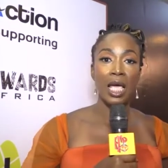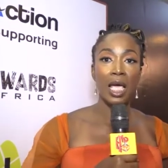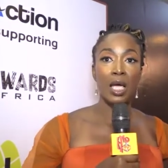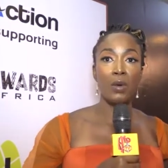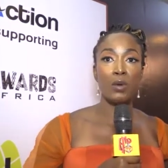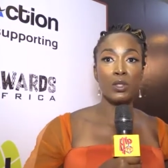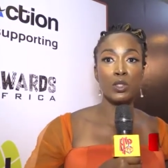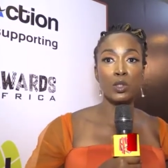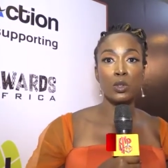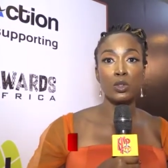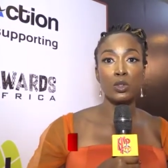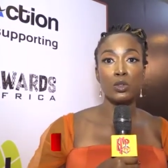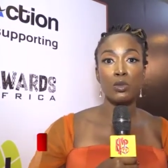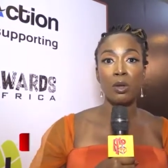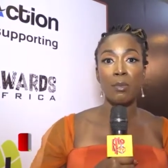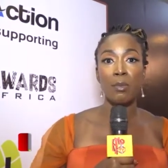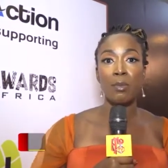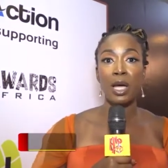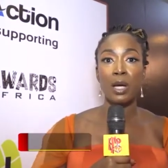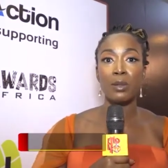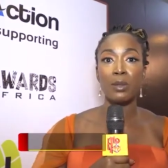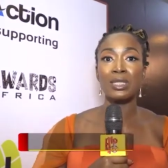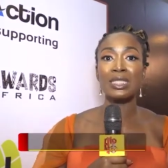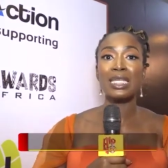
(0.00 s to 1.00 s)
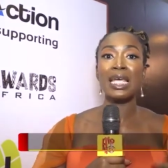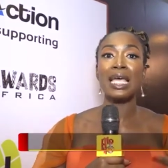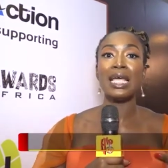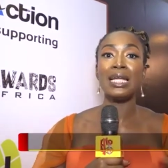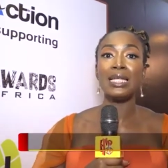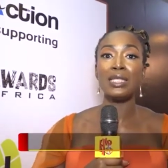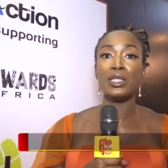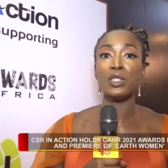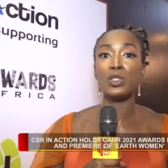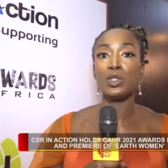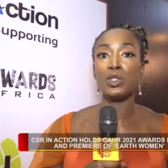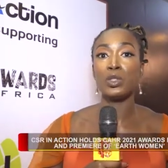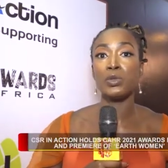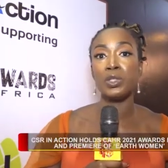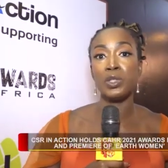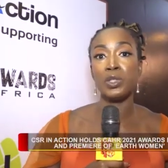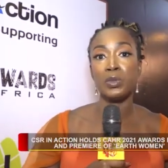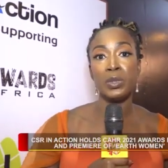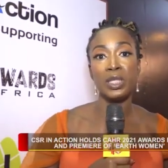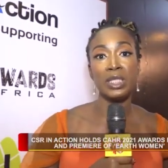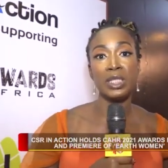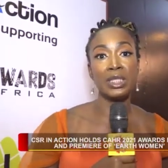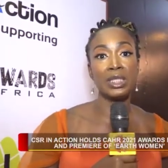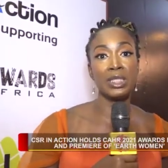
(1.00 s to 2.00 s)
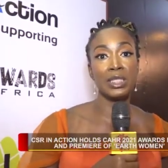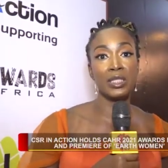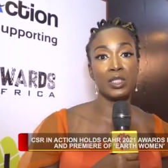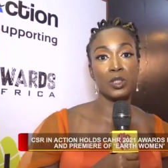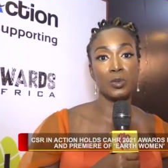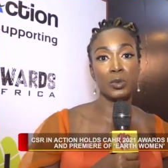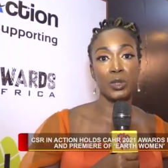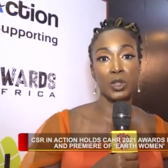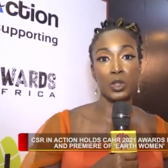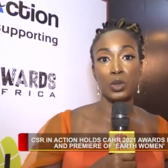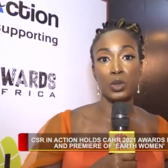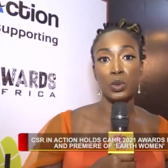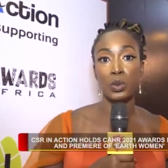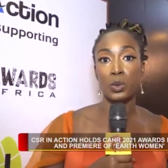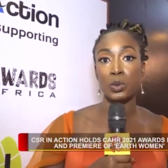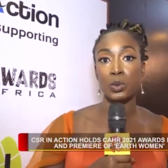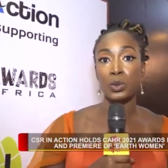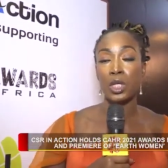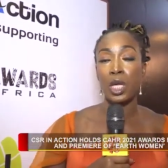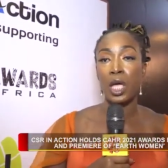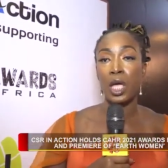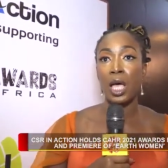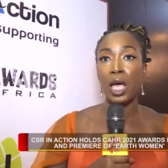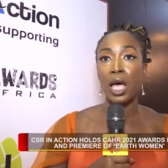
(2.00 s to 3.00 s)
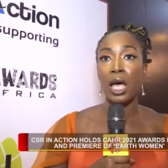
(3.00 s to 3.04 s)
It was also about telling the story the way it needed to be told.